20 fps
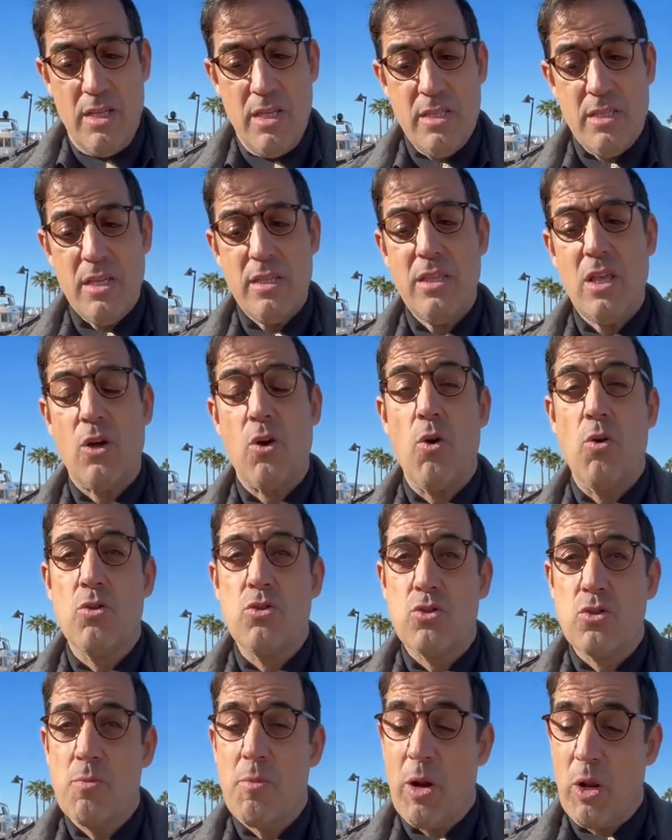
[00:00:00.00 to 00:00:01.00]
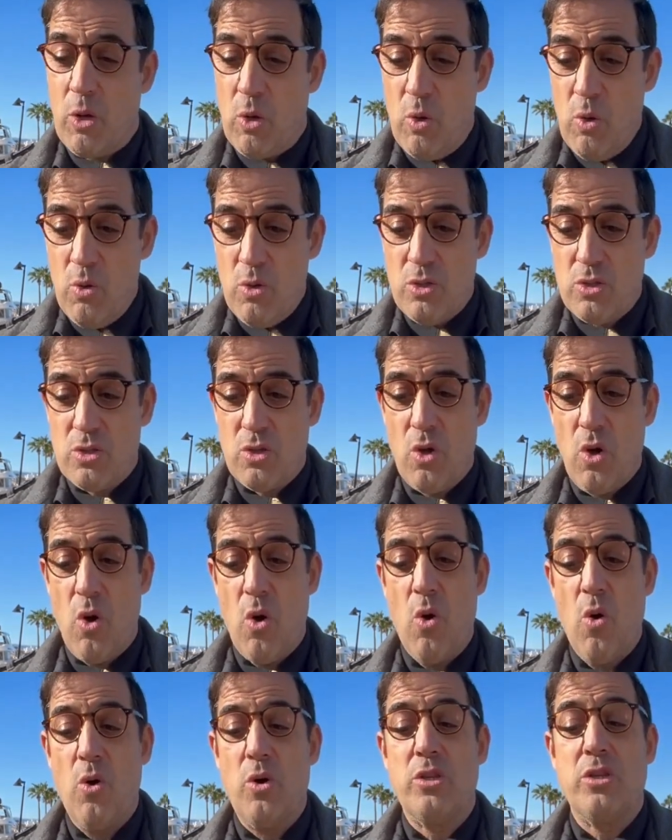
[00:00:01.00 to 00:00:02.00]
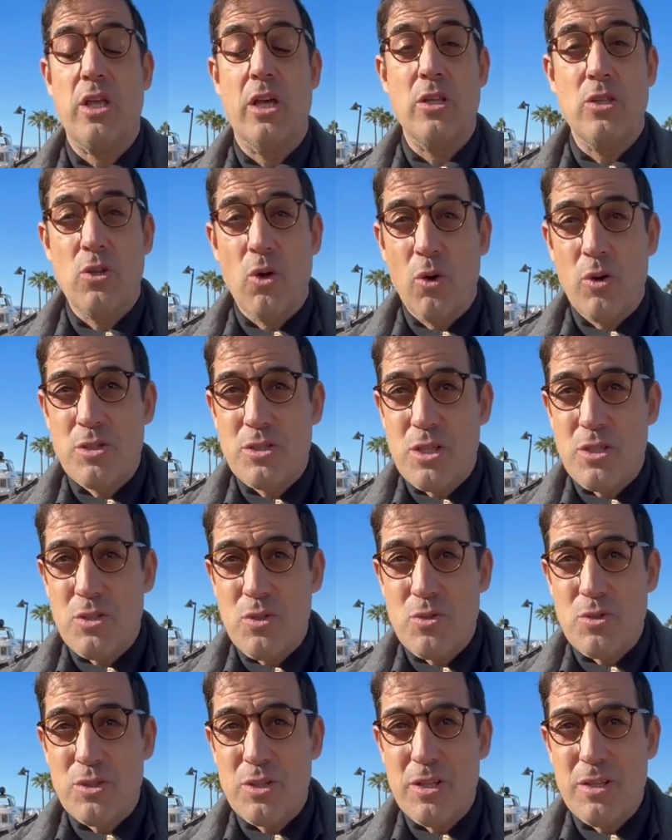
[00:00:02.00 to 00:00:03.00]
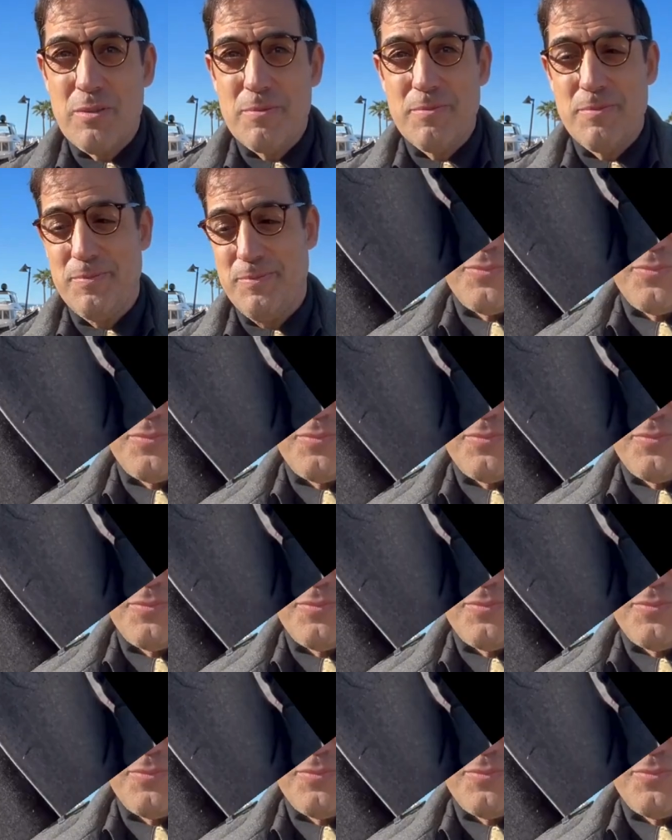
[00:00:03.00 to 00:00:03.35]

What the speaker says: Is it the consumer goods or technology industry?